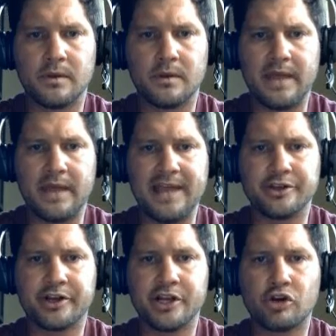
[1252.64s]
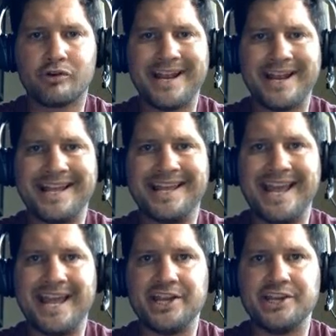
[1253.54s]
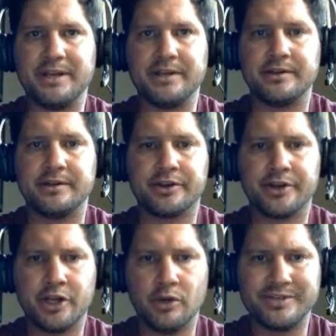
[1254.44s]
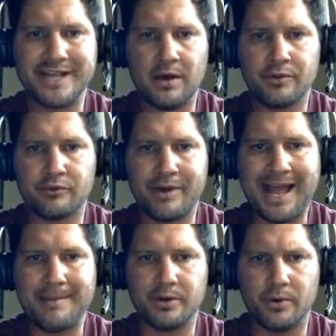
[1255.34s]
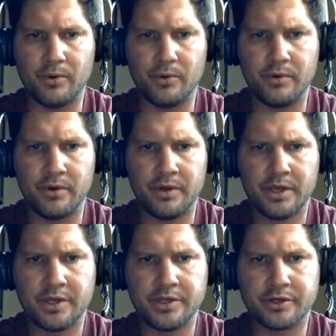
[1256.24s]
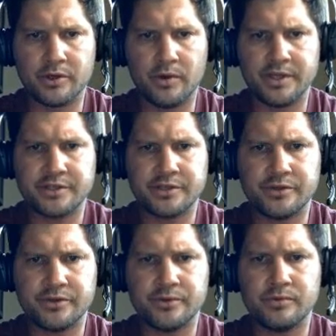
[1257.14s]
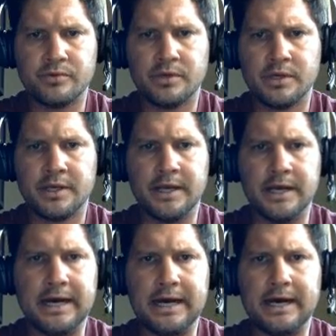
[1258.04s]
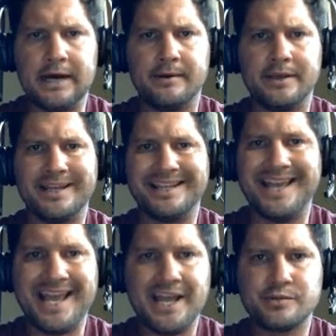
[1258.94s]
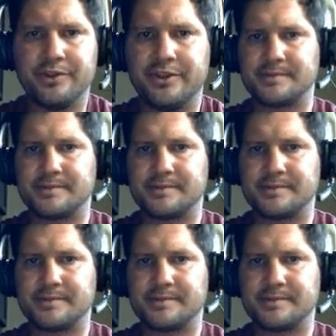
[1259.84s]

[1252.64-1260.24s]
and you're going to create engagement. You're going to go down the rabbit hole. You're going to engage with this